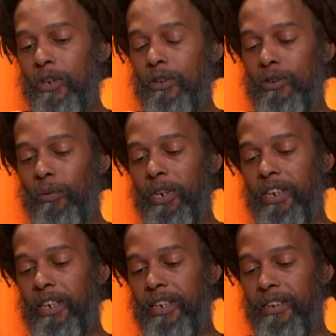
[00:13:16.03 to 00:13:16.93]
So what it
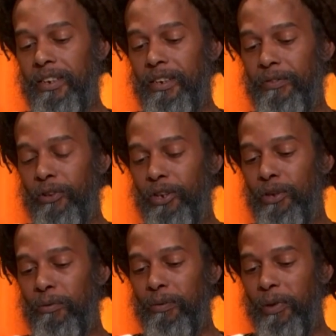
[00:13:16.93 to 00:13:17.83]
is is for the
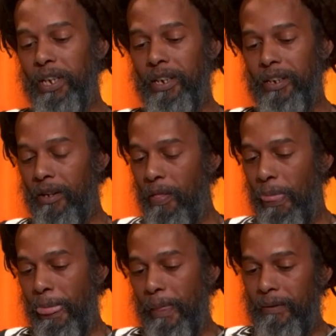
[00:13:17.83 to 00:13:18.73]
human being,
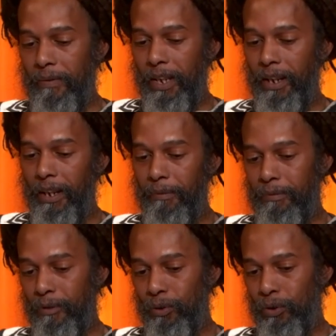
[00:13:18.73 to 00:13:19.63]
uh,
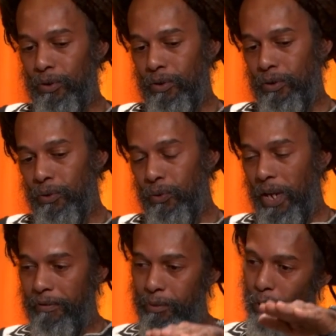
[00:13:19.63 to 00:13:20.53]
you
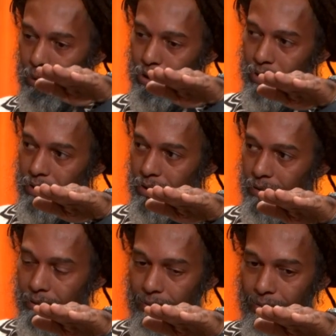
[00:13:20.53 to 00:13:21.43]
have emotions,
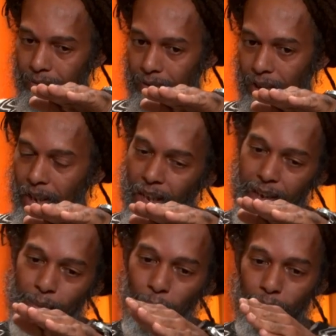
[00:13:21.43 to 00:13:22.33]
mm -hmm. and
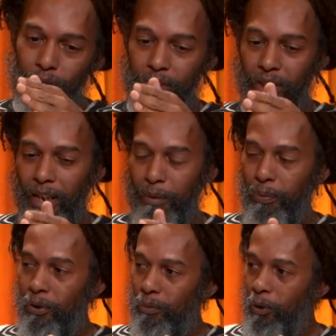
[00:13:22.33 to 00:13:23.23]
emotions are like
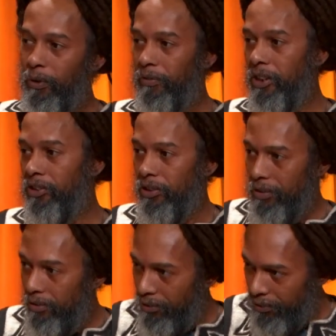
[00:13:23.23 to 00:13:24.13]
pure motivation.
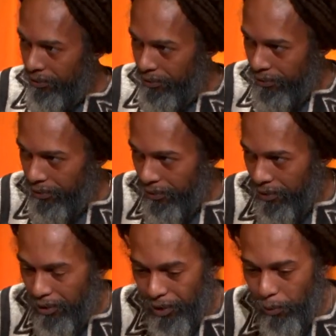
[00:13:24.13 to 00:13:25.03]
Right.
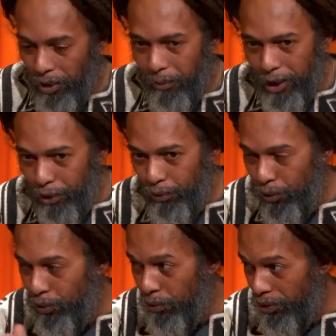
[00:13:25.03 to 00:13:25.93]
They want to make you
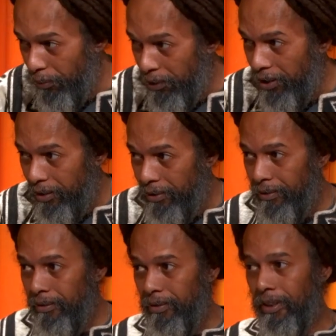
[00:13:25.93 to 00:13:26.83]
do something.
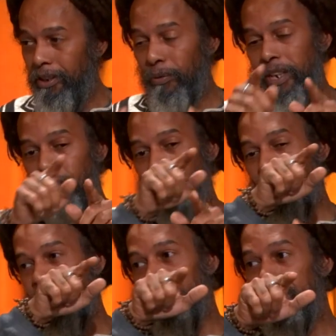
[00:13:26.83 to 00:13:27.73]
That's why the word
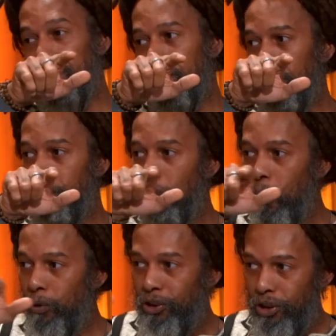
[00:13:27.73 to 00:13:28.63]

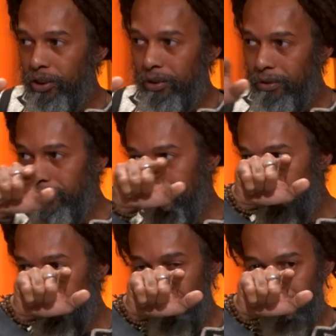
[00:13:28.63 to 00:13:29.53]
emotion
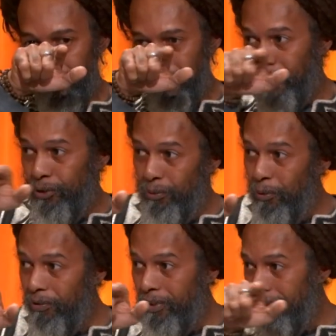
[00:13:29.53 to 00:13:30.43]
it gets you
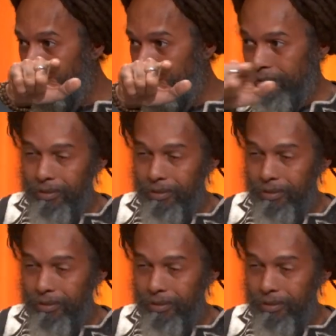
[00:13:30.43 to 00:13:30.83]
moving mm